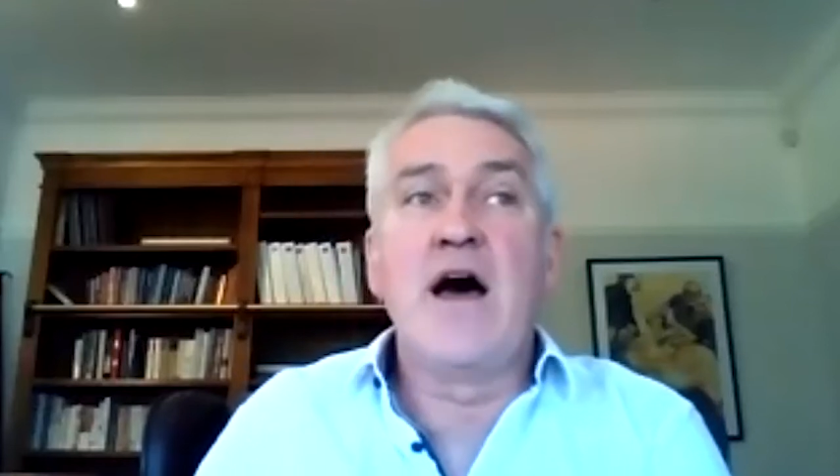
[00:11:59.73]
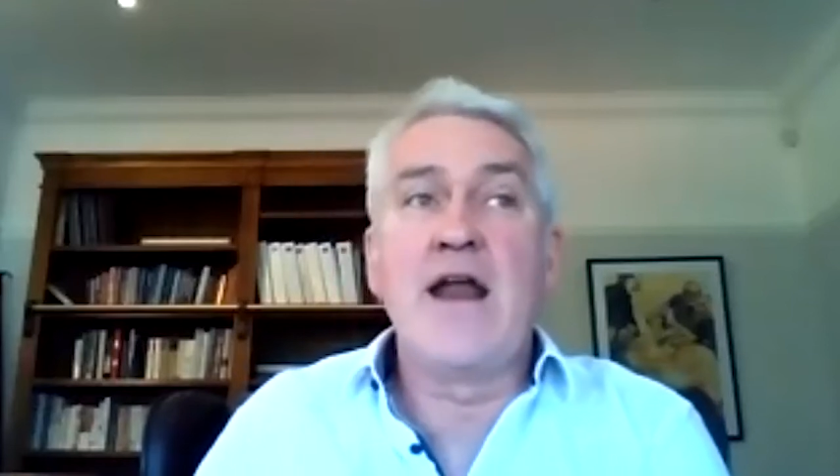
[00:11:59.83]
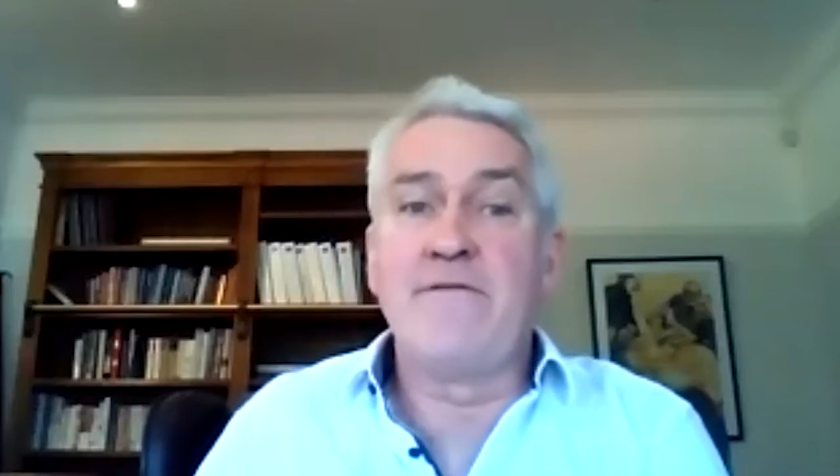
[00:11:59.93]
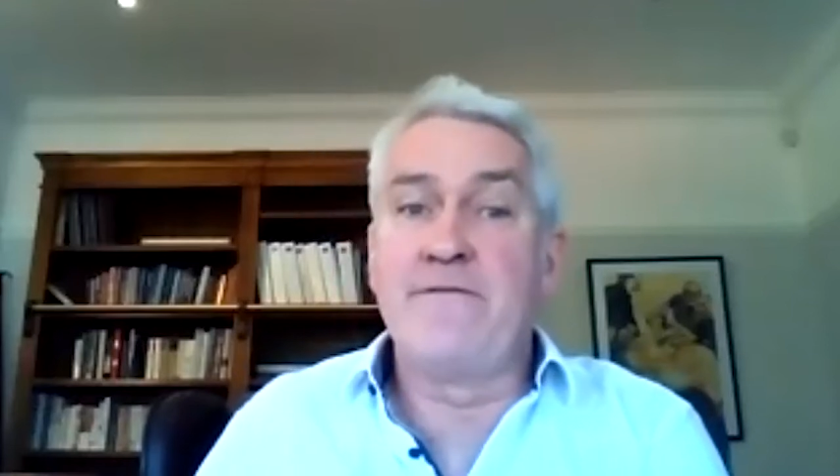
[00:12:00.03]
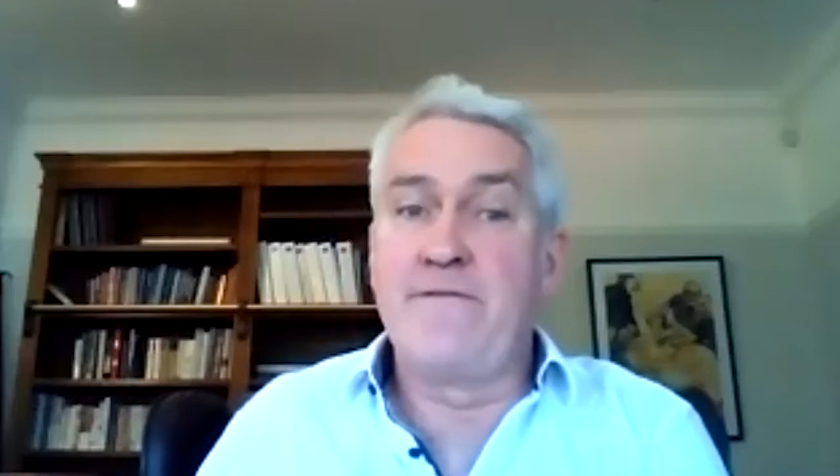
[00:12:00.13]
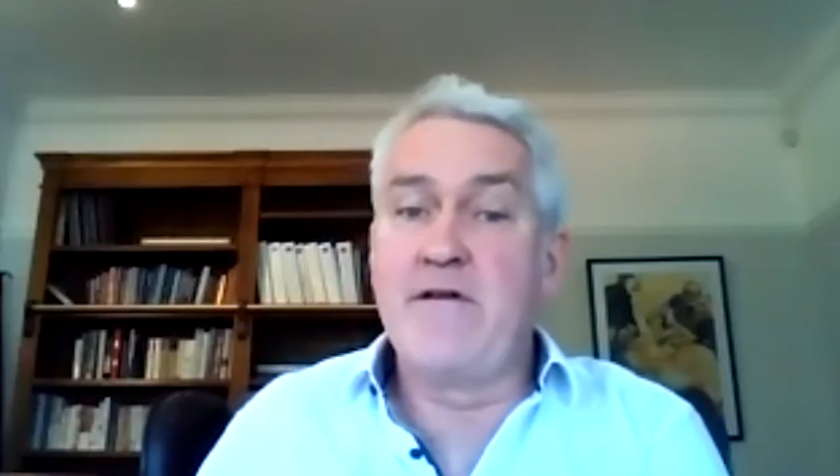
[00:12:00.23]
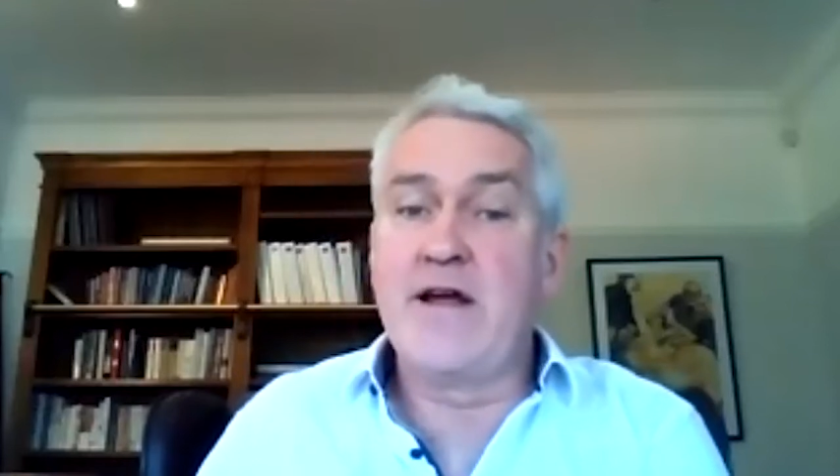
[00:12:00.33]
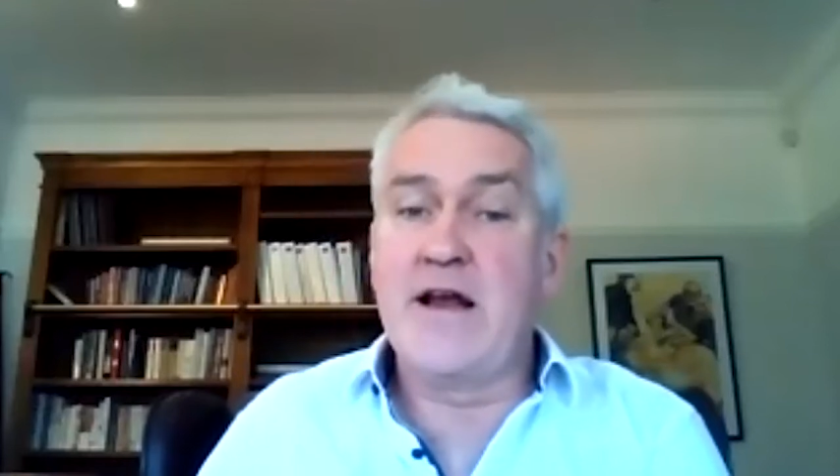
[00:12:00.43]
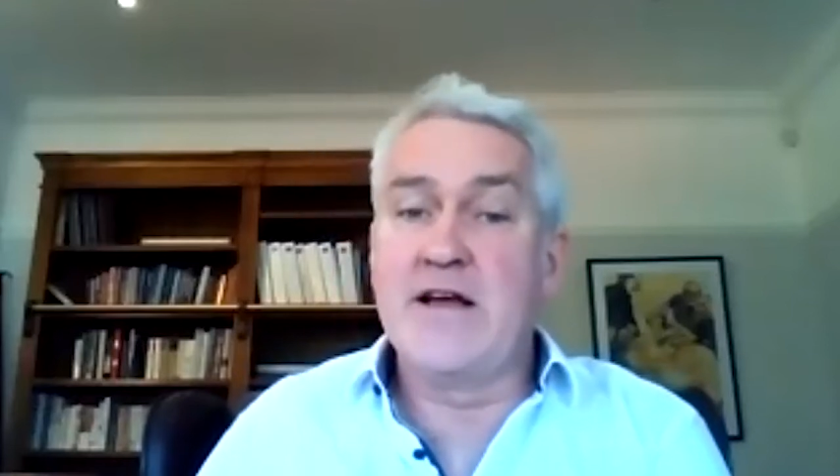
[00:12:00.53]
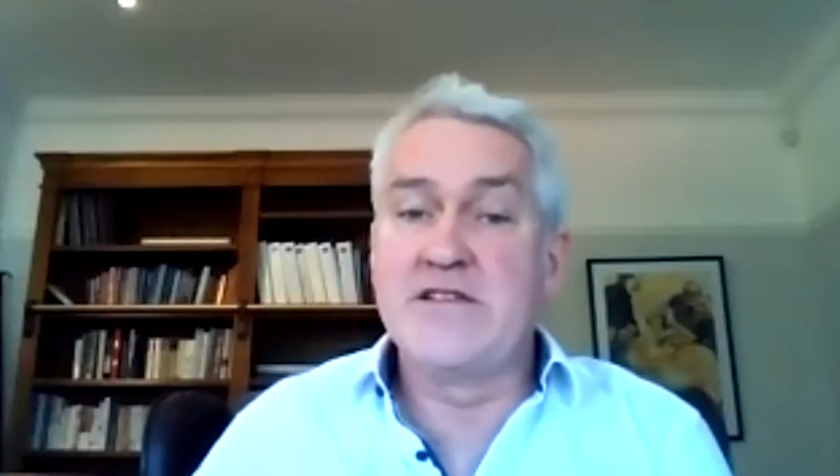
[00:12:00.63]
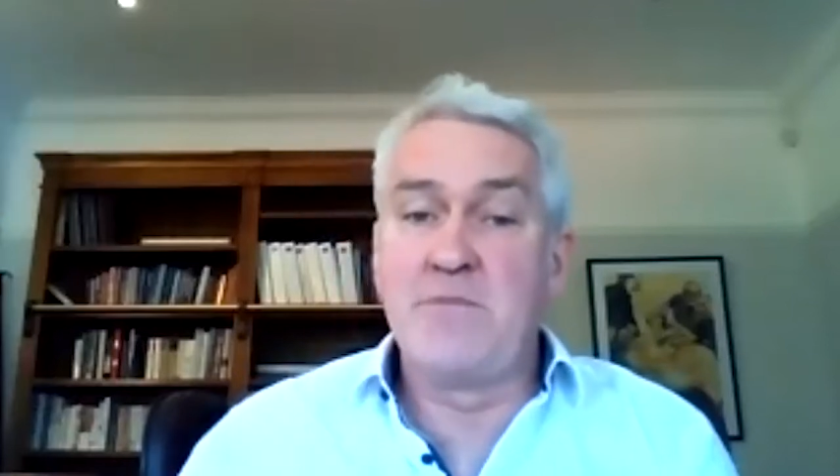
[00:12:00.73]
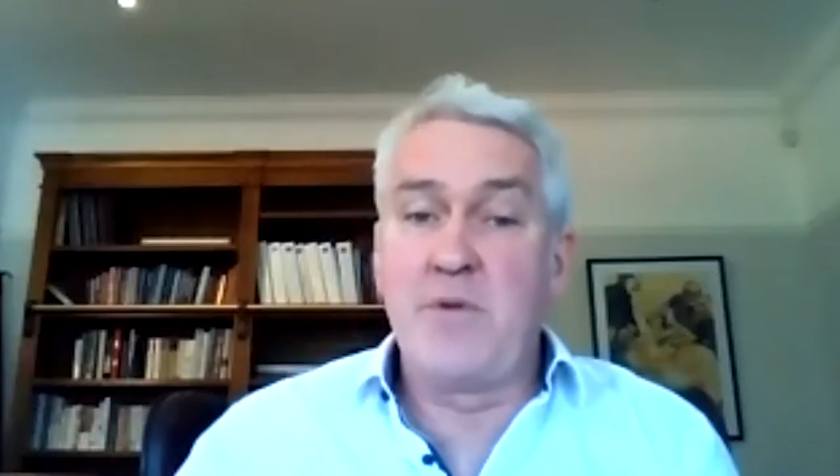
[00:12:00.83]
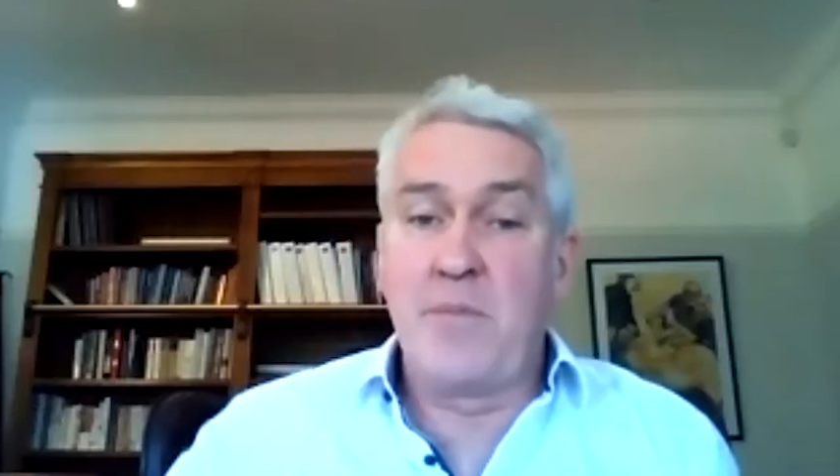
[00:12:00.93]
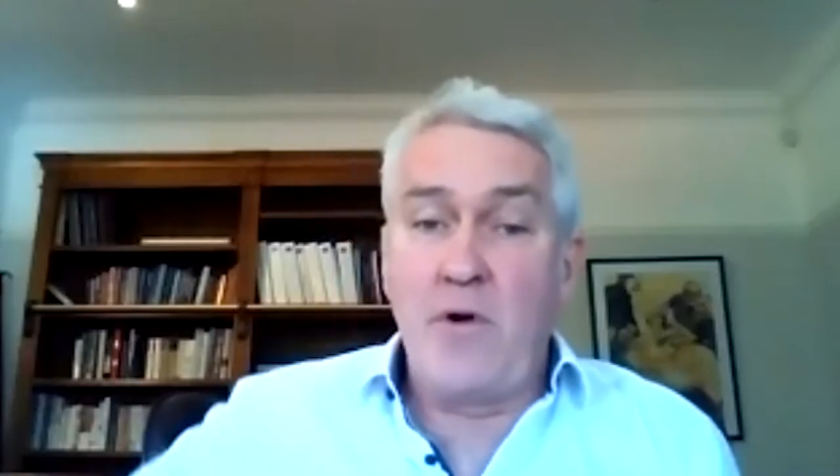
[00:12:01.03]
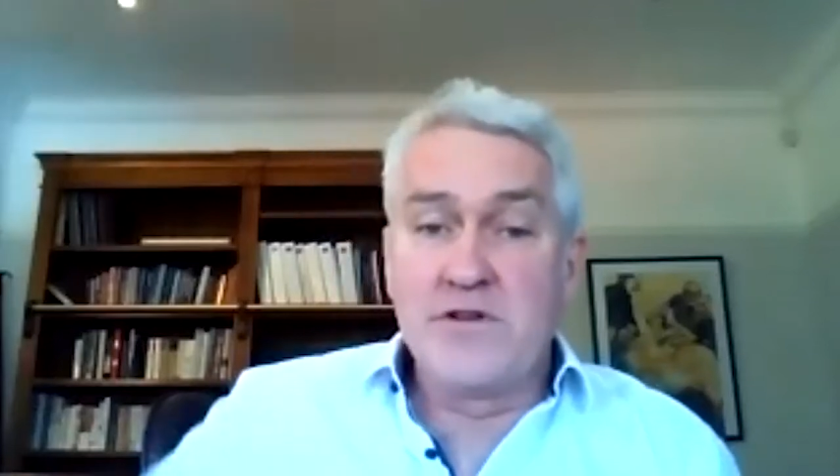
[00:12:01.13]
and have very clear,
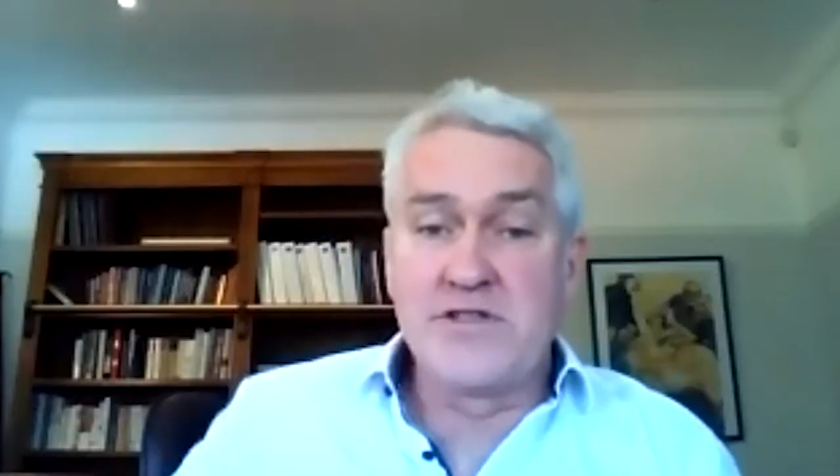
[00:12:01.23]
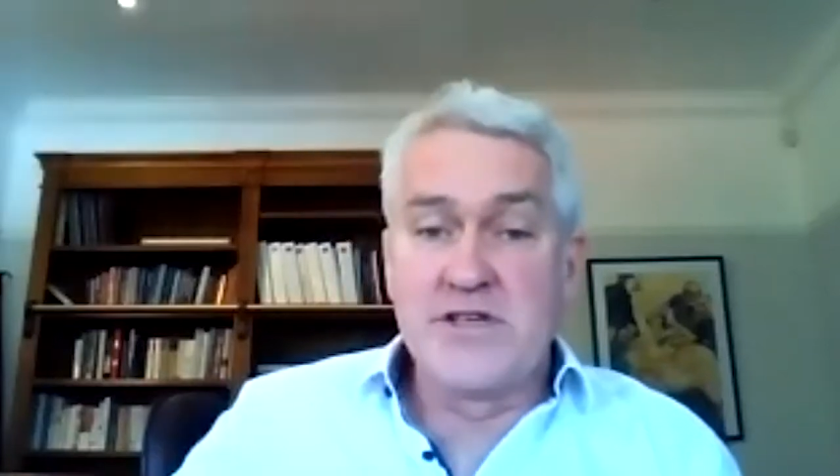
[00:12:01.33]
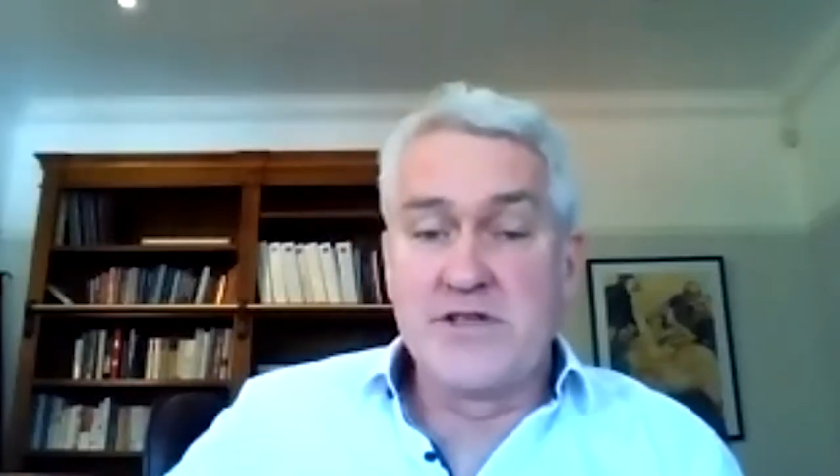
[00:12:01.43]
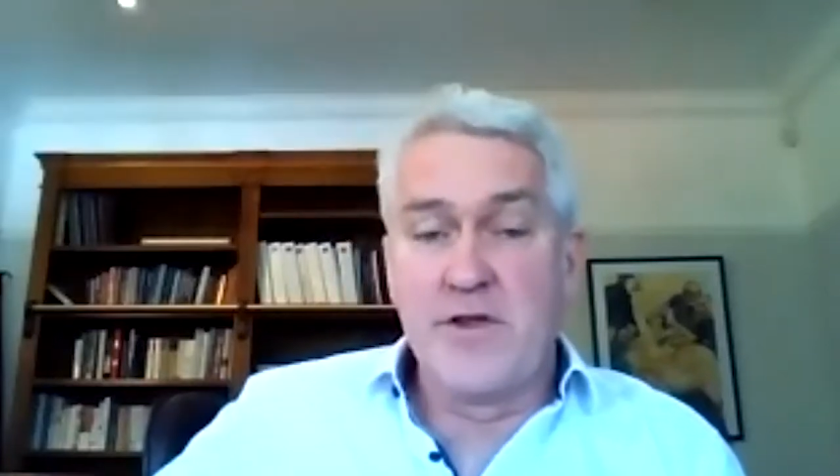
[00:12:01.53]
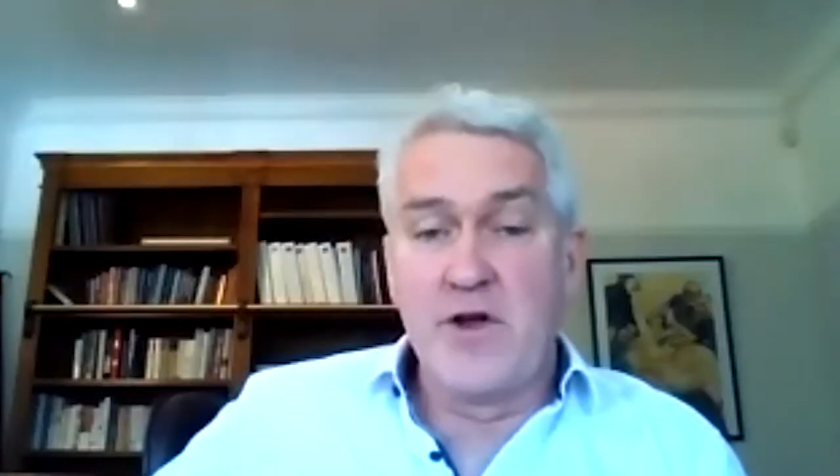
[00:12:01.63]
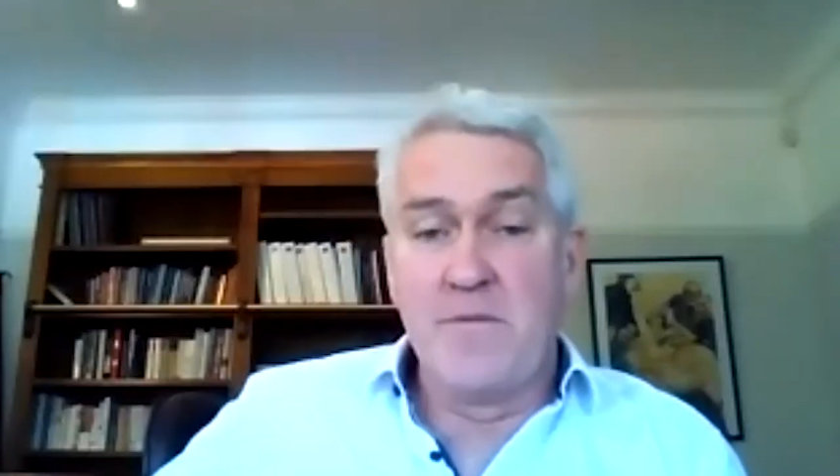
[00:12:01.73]
simple priorities for